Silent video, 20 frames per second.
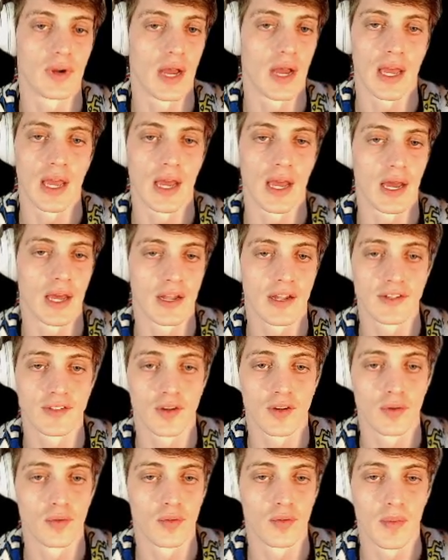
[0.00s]
I
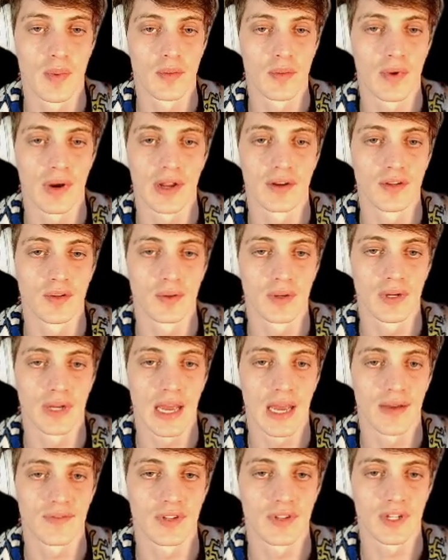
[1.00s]
don't remember doing
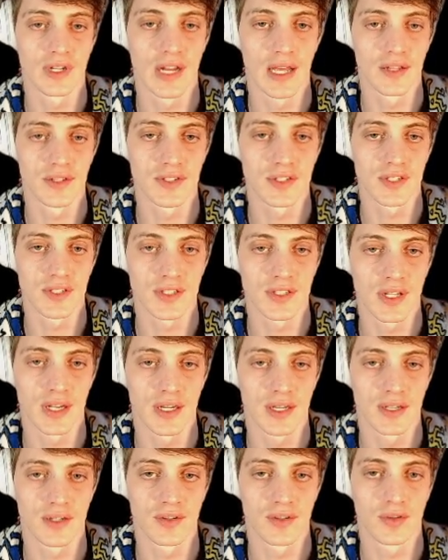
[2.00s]
half the analysis that
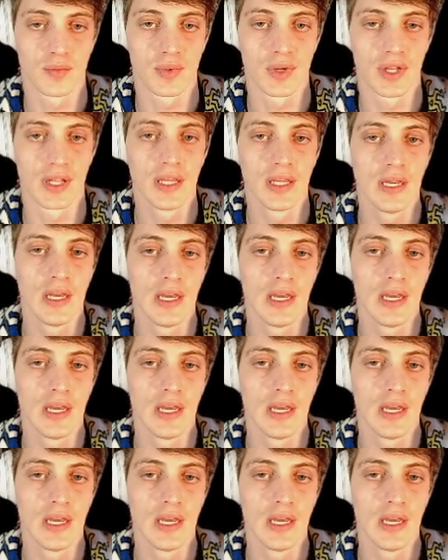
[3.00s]
I do, but